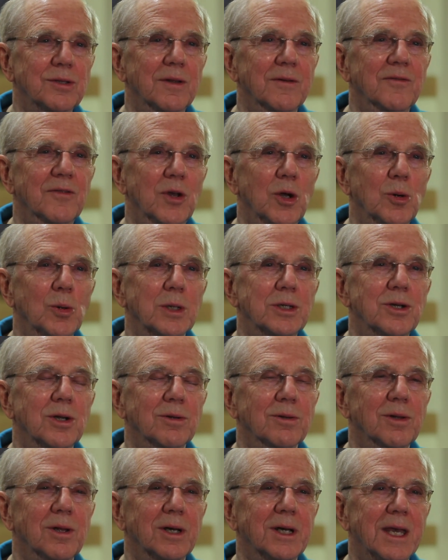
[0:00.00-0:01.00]
the viewer
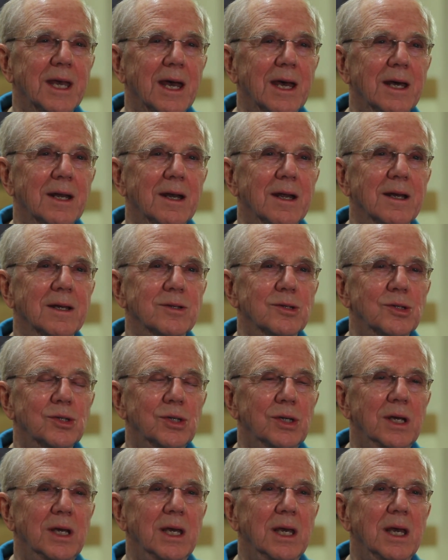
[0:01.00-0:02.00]
to look at and
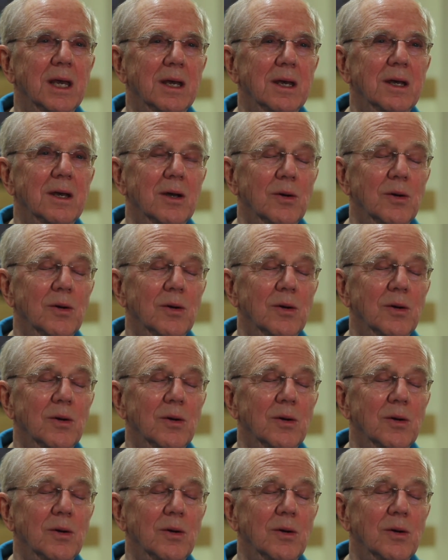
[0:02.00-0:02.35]
see